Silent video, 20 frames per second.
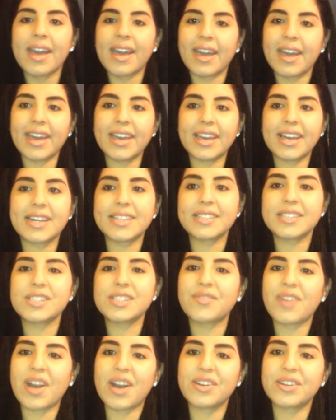Hey guys, it's
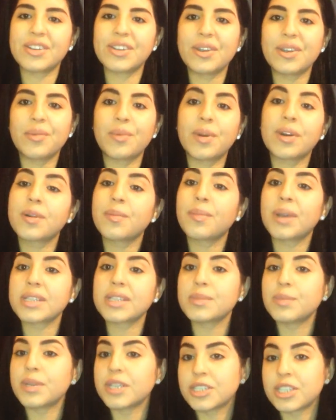Val here and welcome back
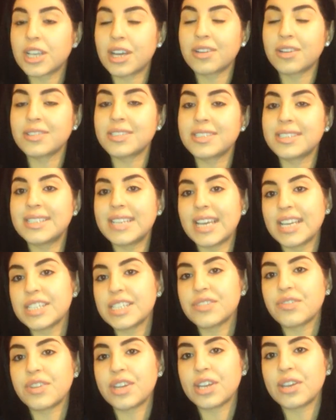to my channel.
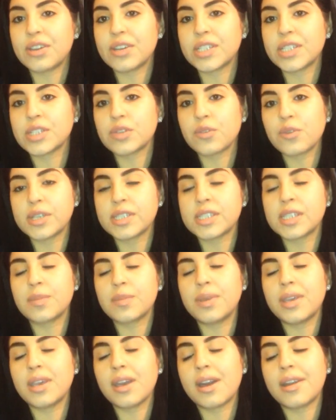Today's video is going to
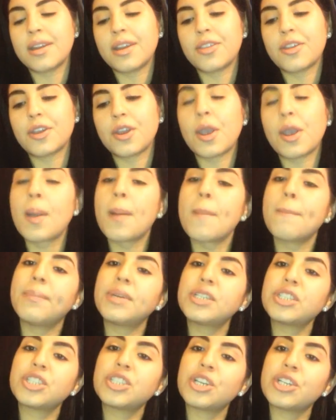be another
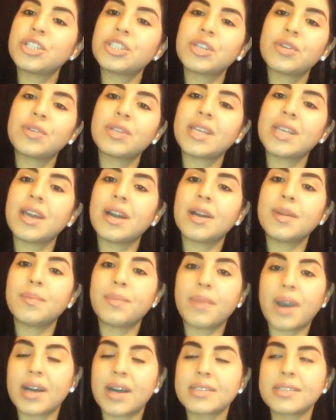Bonjour Jolie
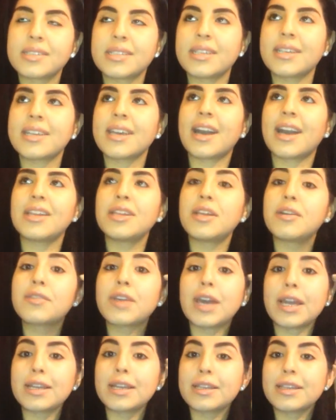unboxing. I love
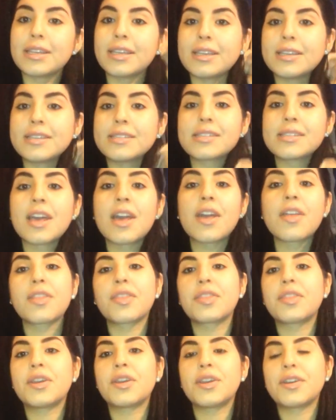getting these.
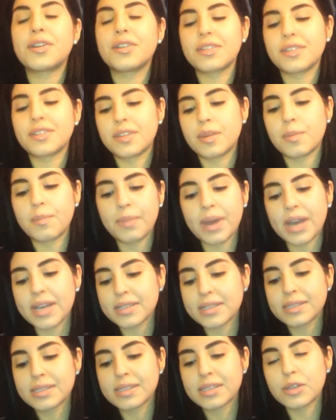They're the
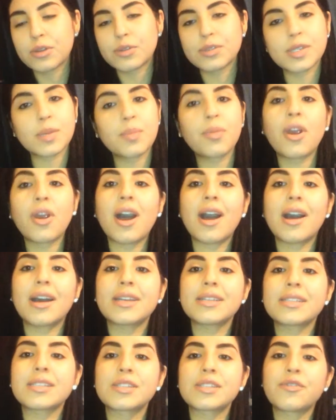best little
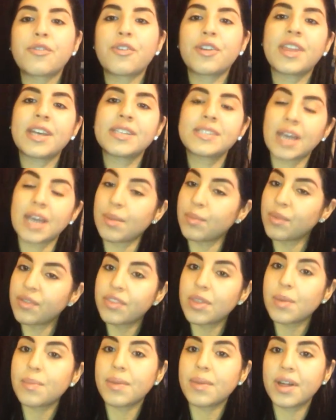surprise for that time of
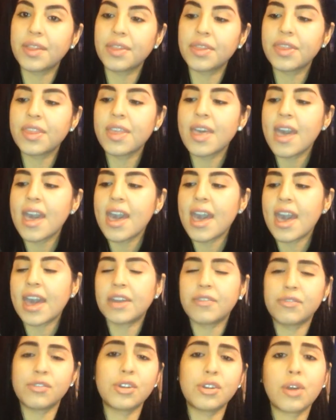the month. And
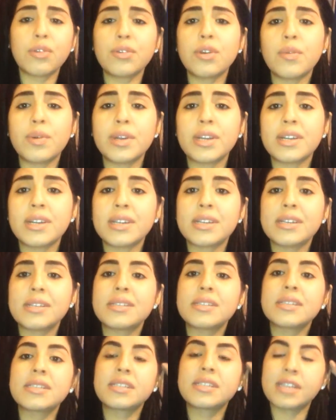if you don't know what it
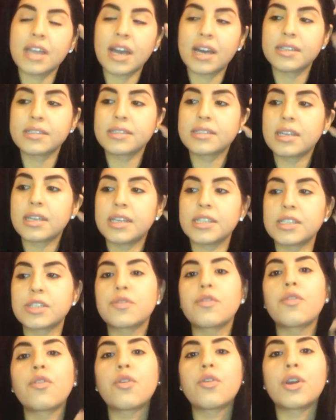is, yes, it's
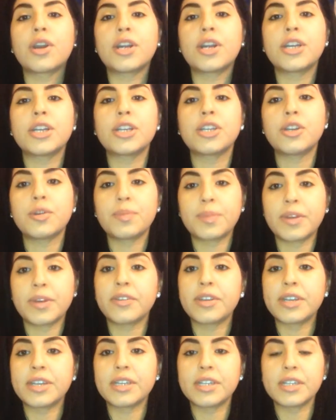for your
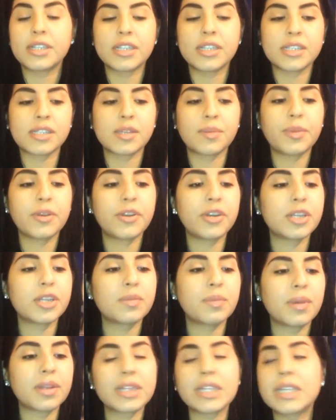period. It's a period
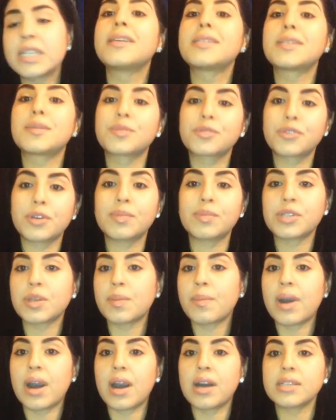monthly subscription
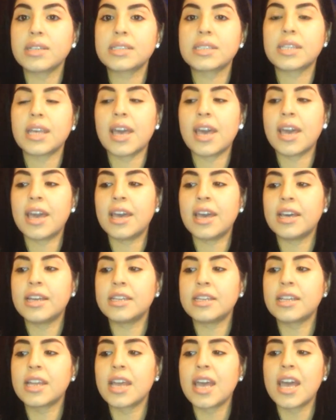box
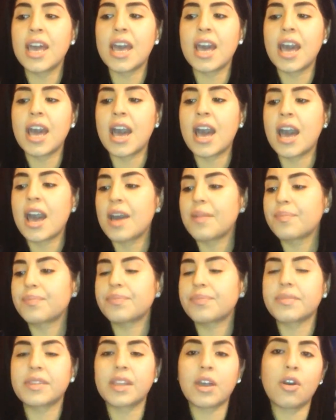and
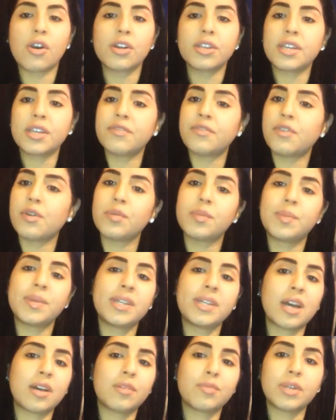all the info will be
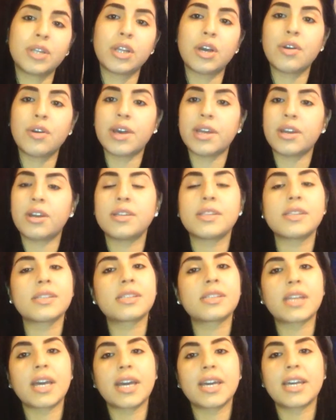down below and on the
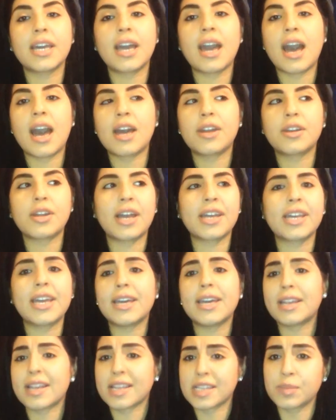site. I, I
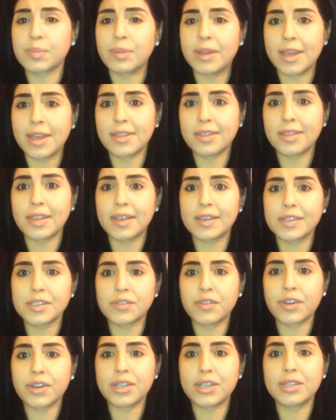can't explain things
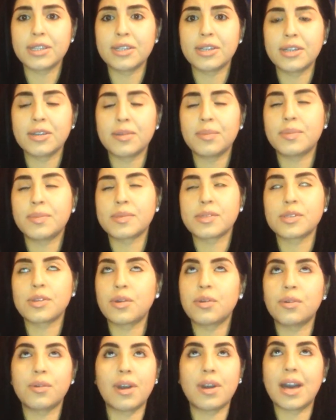very clear,
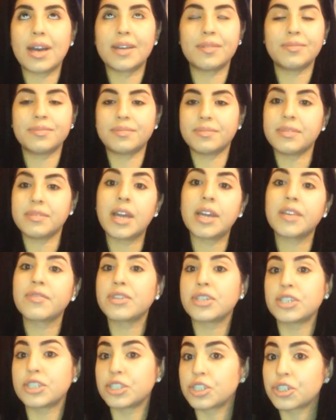so I'm not
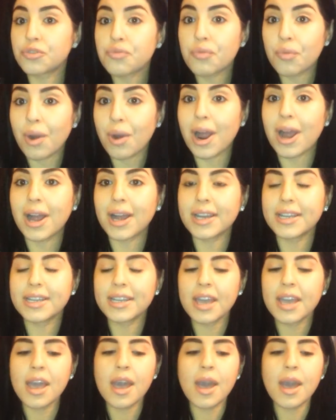even going to try.
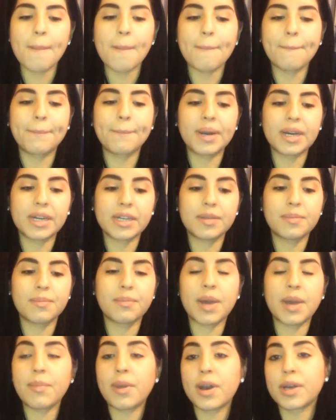But
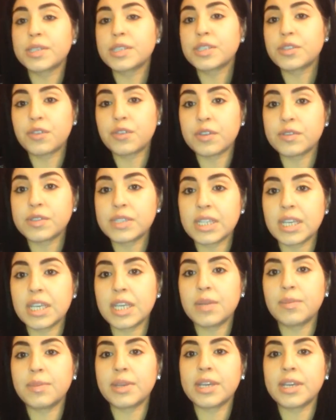my box is
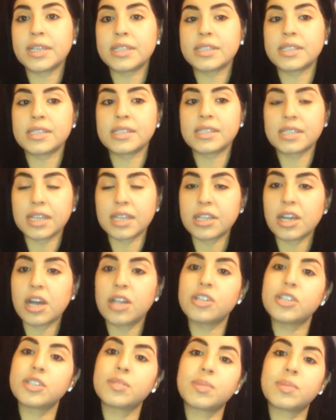fifteen dollars because it's ten
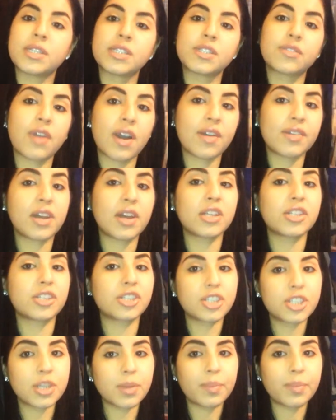dollars plus five dollars
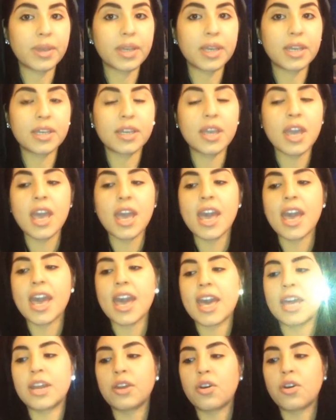shipping,
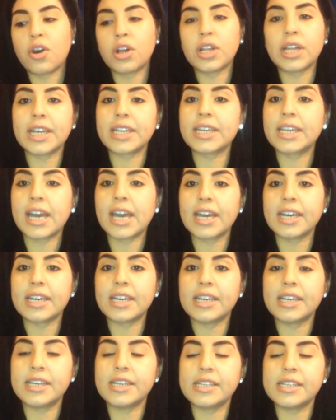and all I get
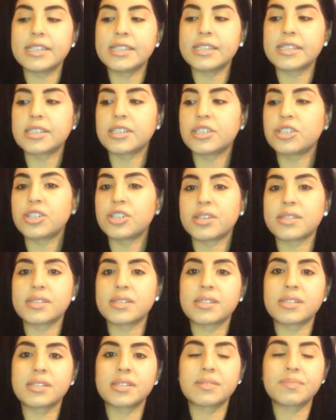is
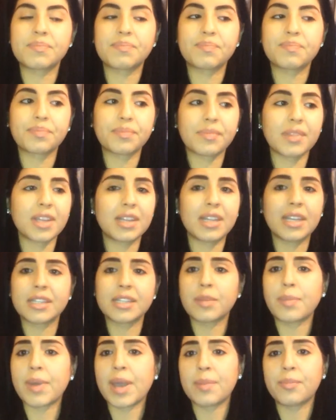just like
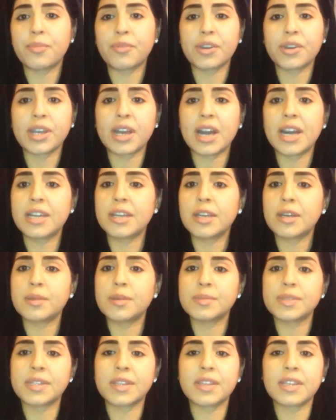the pampering
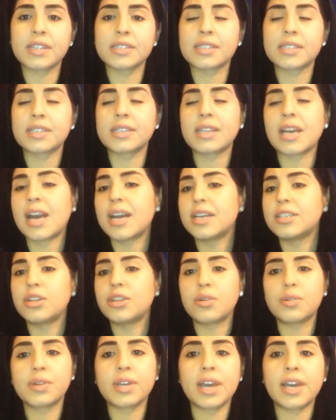items and things like that. I
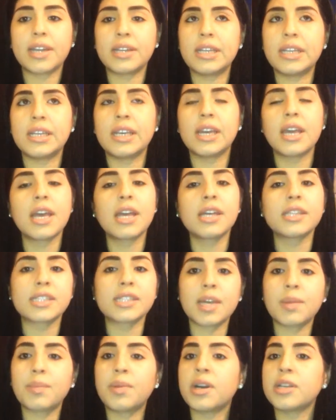don't get any
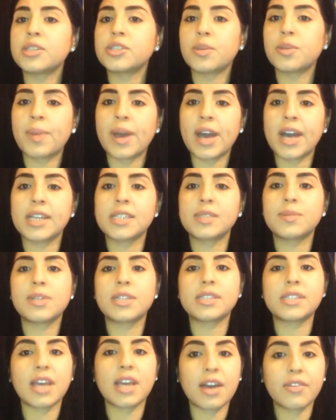tampons or pads
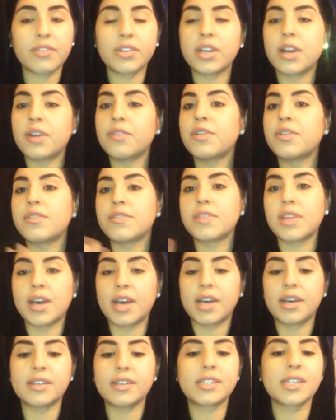because I have enough of
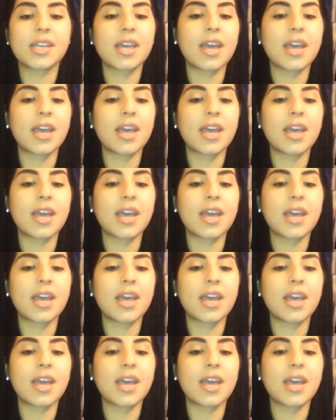that,